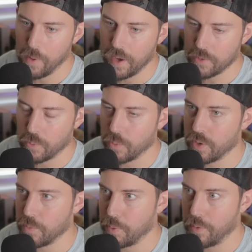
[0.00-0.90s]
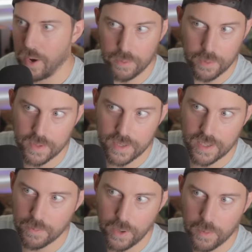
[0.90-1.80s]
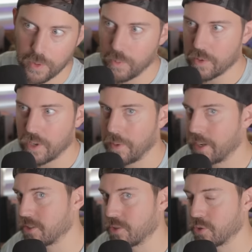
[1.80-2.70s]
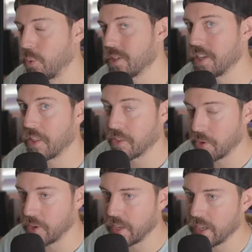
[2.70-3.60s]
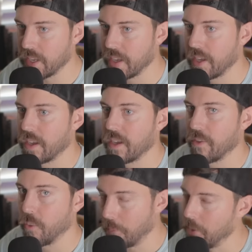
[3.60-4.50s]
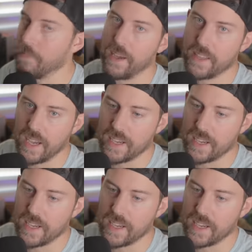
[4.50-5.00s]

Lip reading: but it probably won't come out till 2030. Would be my